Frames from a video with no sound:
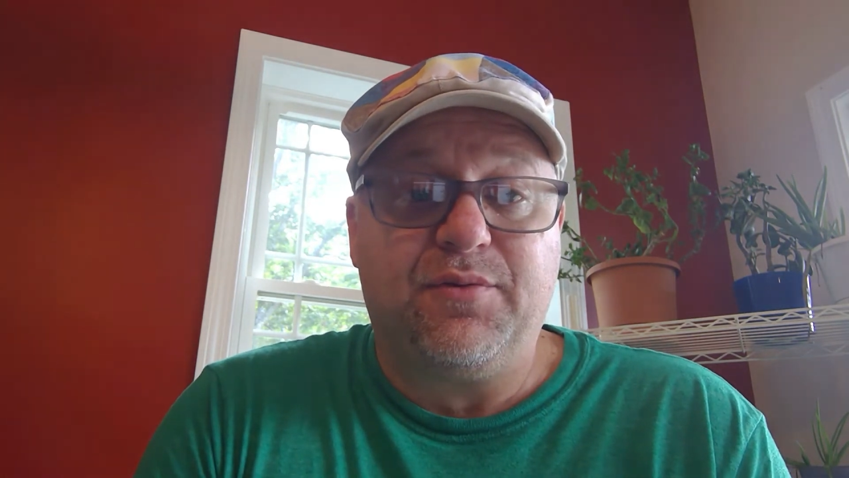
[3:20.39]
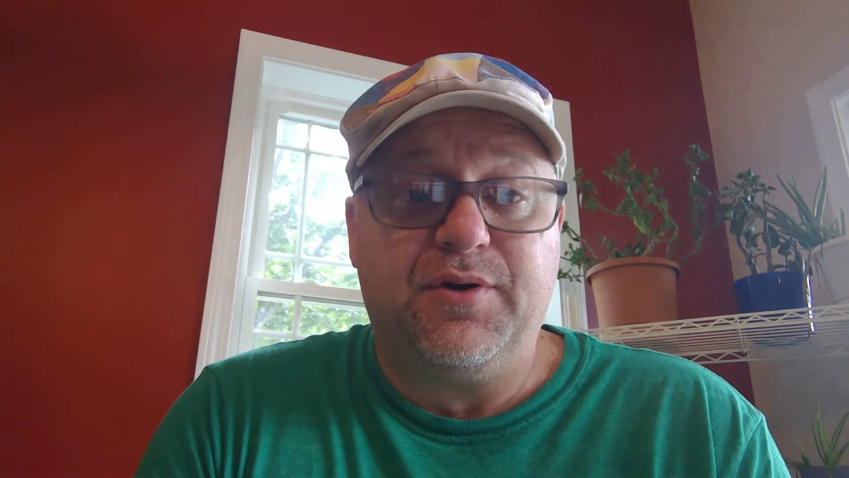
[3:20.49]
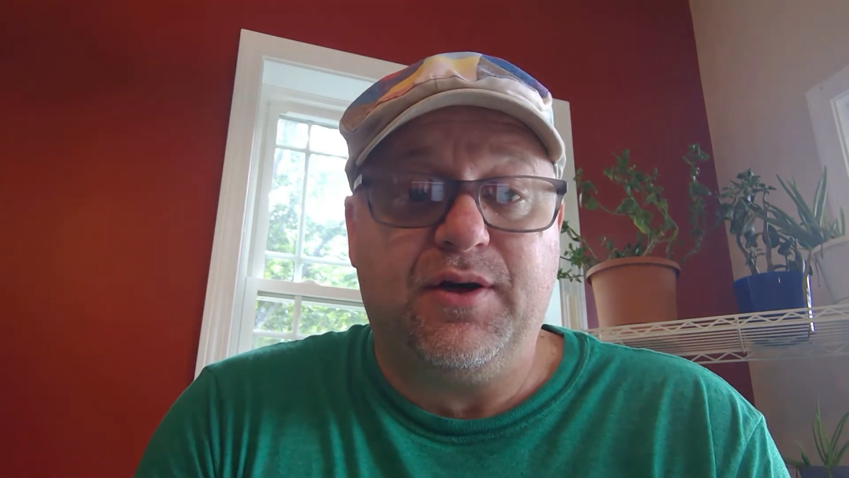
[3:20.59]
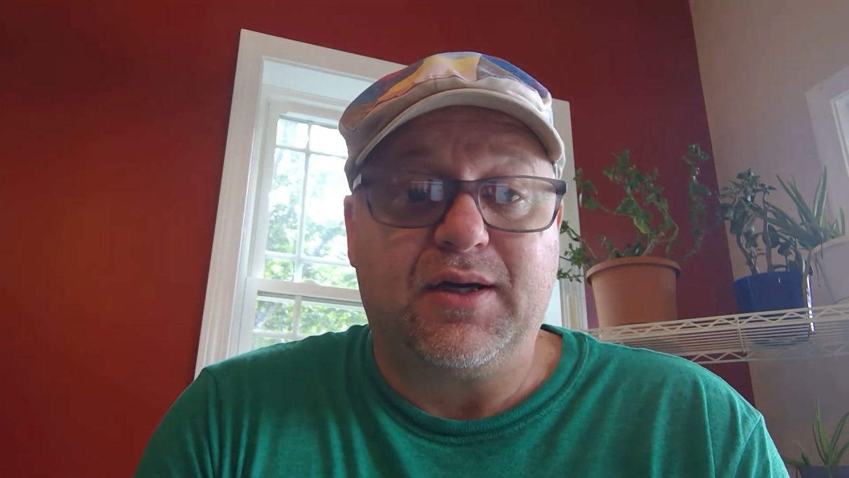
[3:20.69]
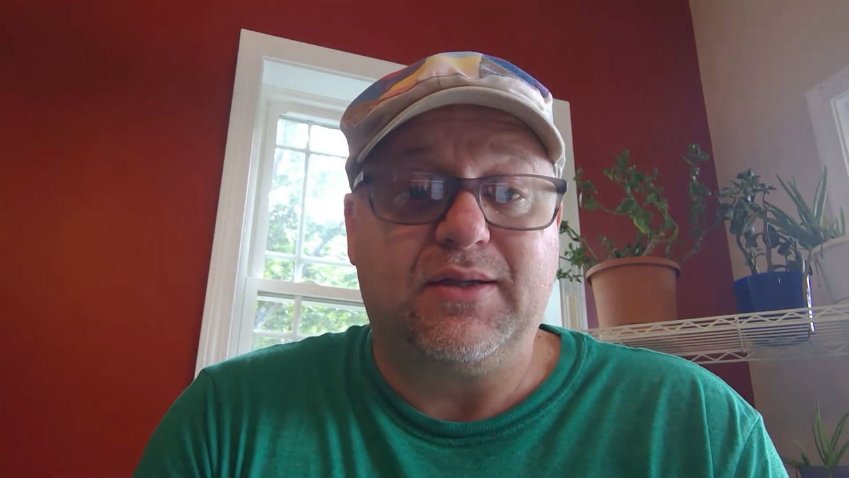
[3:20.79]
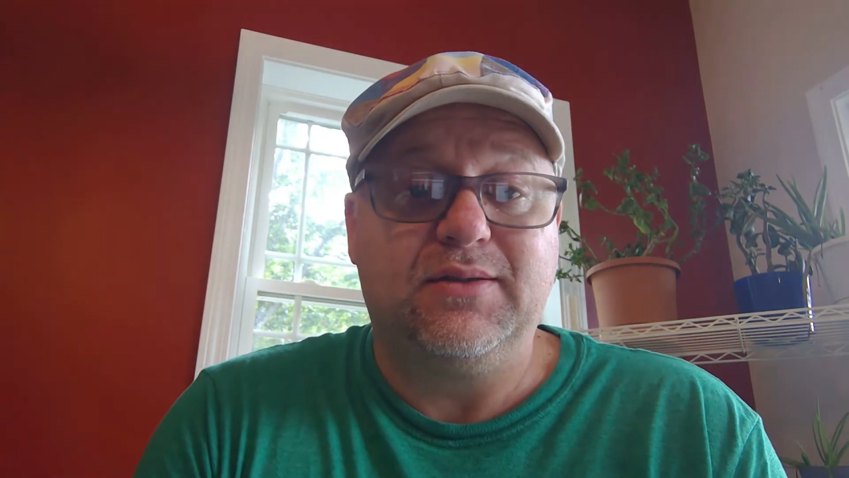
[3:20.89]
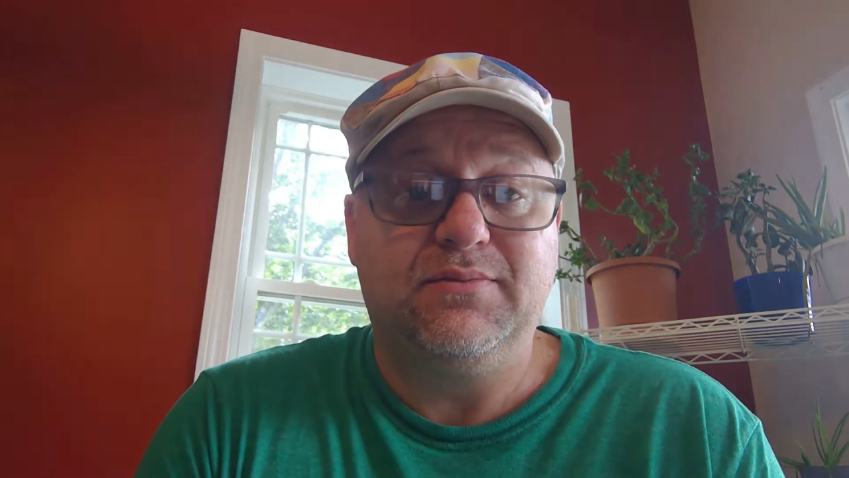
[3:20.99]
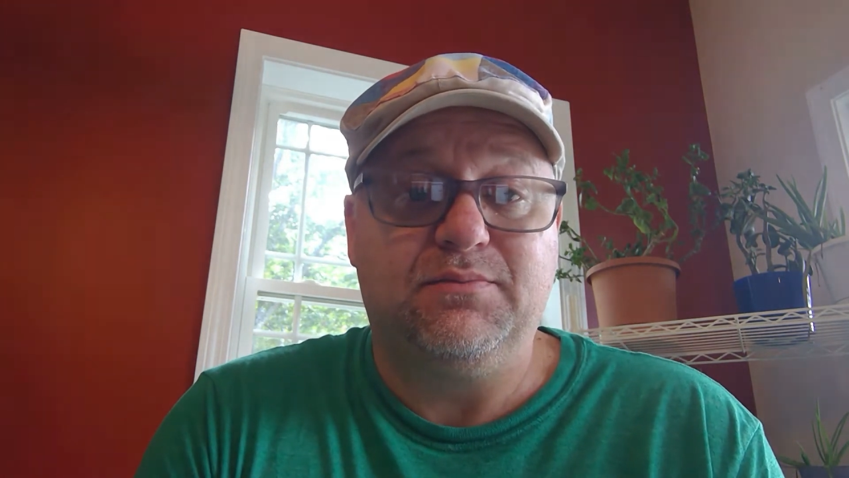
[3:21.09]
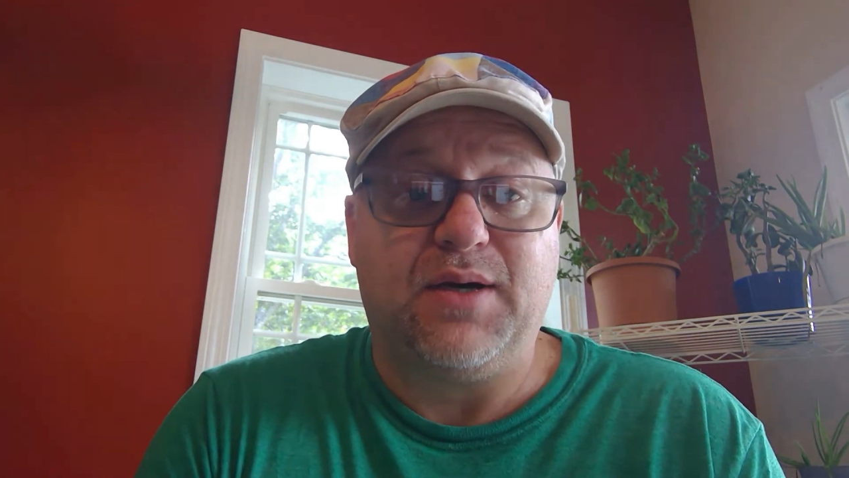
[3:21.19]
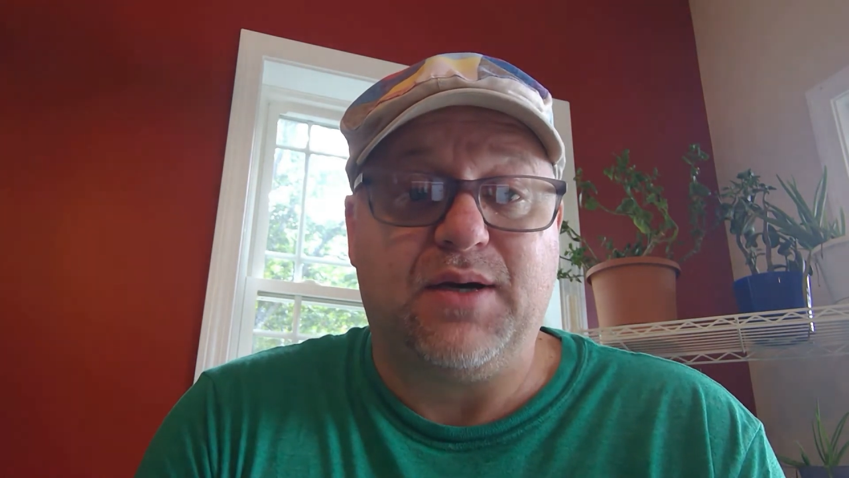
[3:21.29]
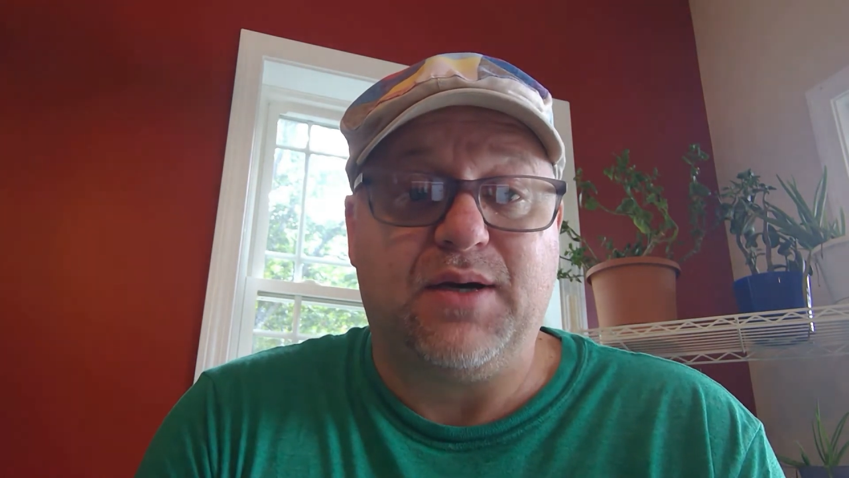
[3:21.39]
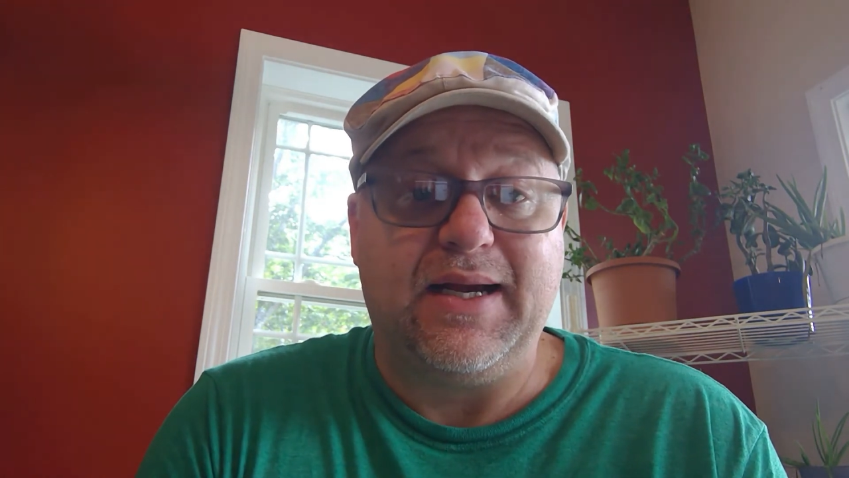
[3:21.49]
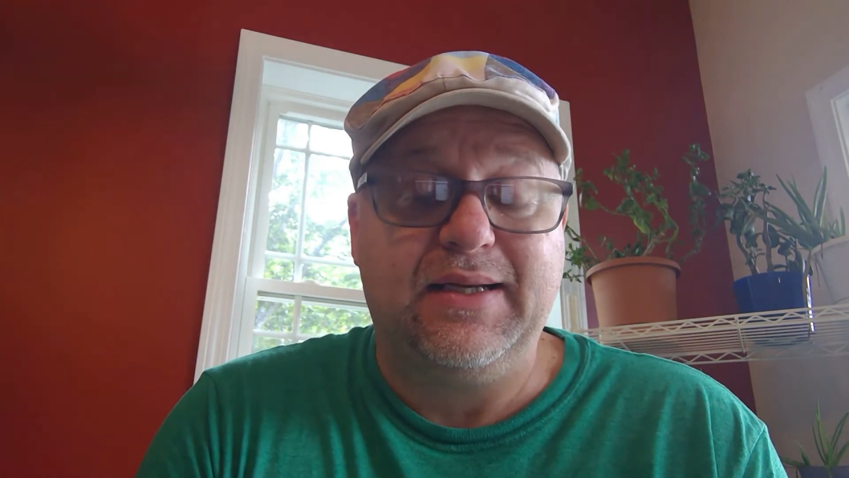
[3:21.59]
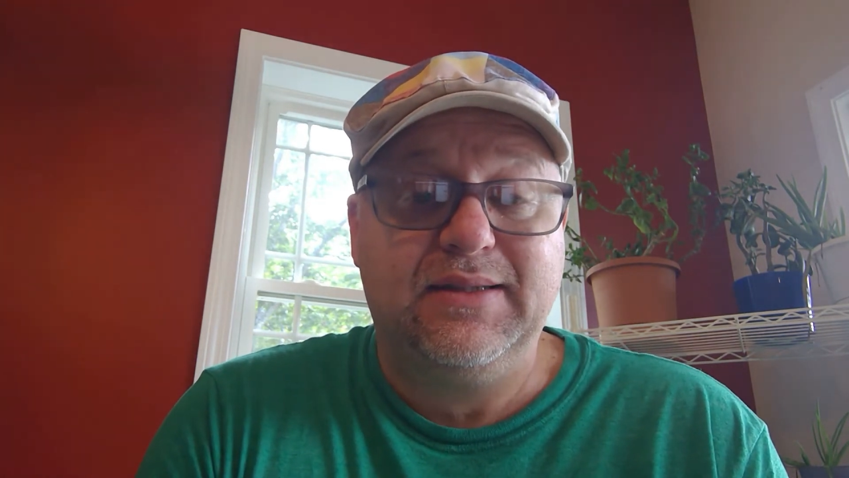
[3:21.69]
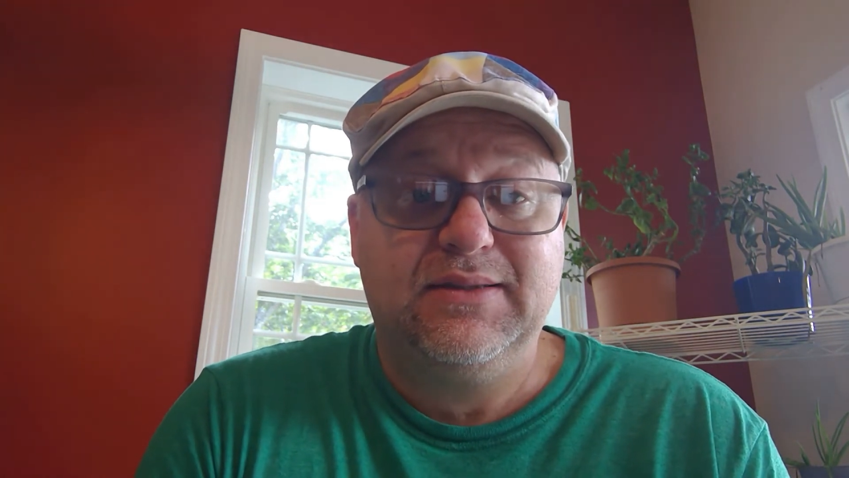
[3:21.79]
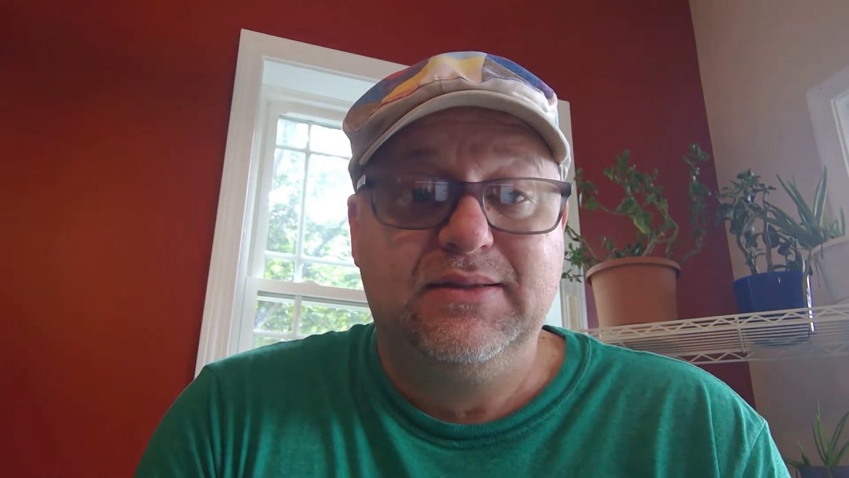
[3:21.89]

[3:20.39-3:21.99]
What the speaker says: Rook by